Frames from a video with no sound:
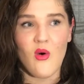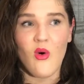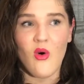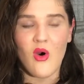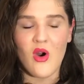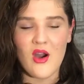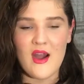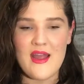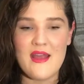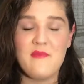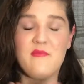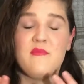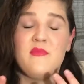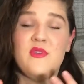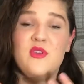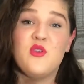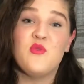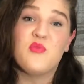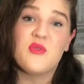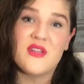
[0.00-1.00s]
or a
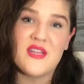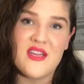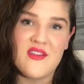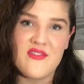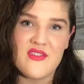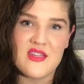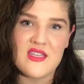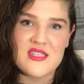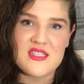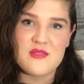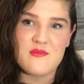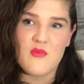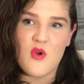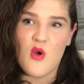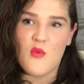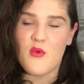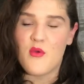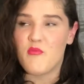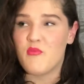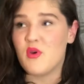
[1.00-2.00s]
you believe in this
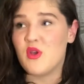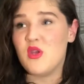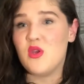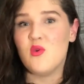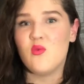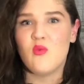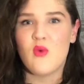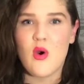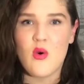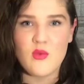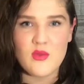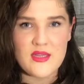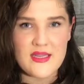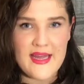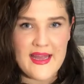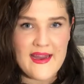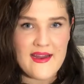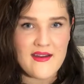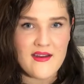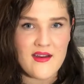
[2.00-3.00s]
moment but you won't
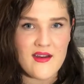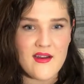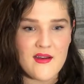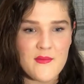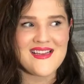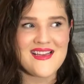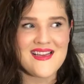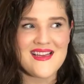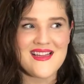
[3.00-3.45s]
later.